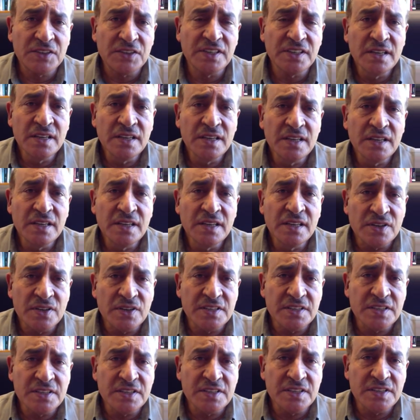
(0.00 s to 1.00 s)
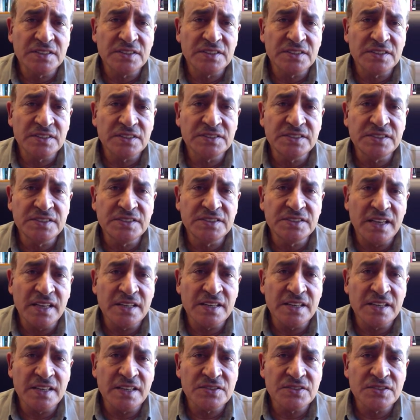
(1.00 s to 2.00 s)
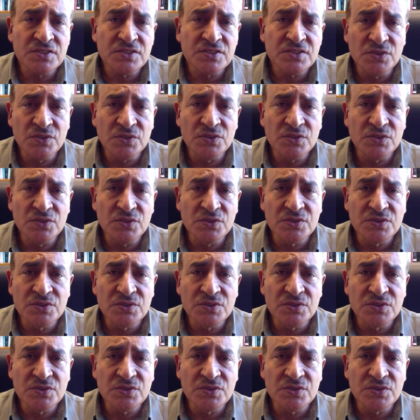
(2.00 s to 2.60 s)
So his specialty is to use